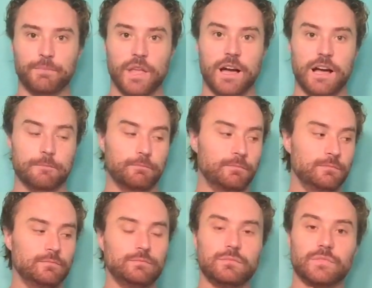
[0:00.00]

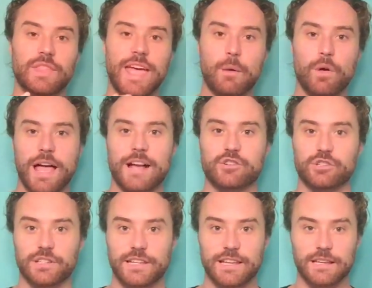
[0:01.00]
that will
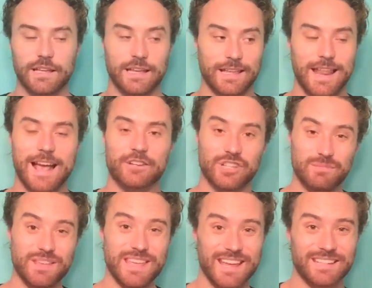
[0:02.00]
actually, it can actually
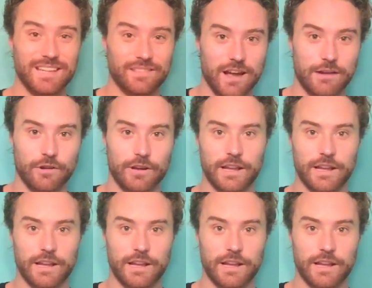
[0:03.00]
be anti-thyroid.